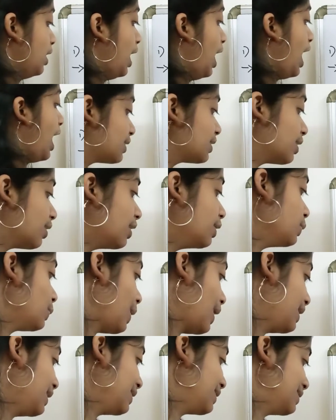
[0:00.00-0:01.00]
The third
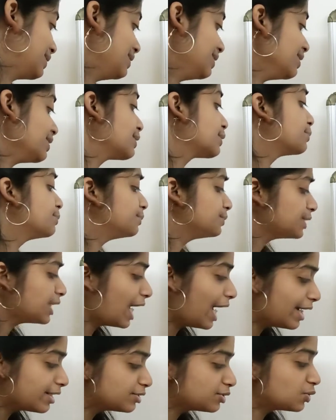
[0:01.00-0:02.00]
one is,
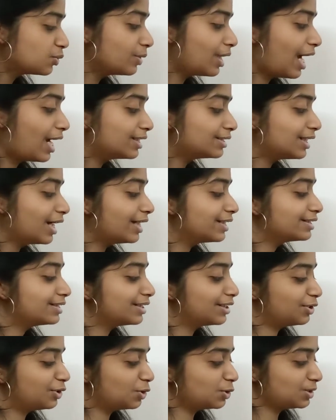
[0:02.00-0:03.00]
as soon as I
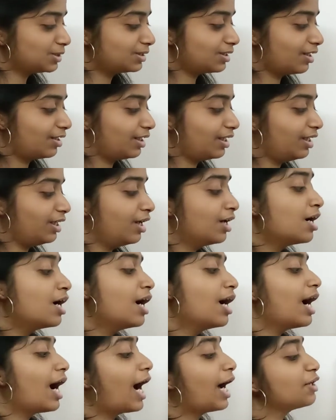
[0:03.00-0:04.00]
sit to study,
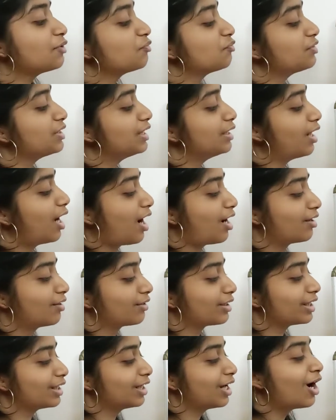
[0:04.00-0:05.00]
I feel
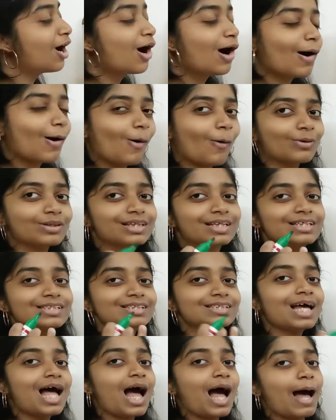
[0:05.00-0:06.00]
hungry. Oh,
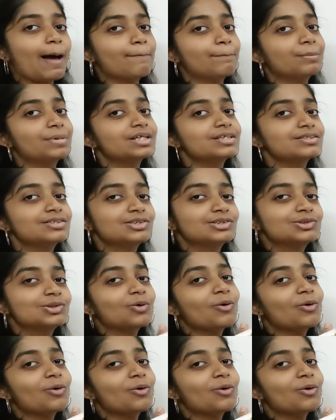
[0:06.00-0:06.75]
this happens to